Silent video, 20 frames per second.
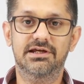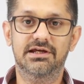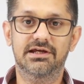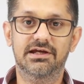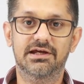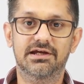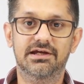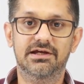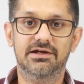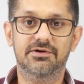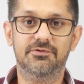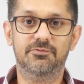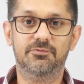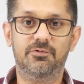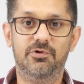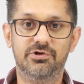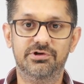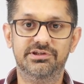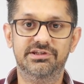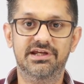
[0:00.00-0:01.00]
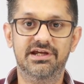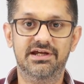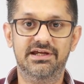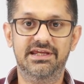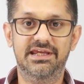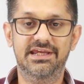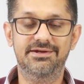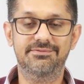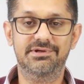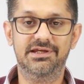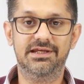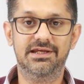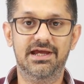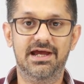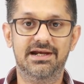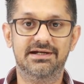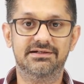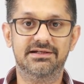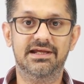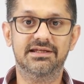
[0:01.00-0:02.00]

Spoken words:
what they're aiming at,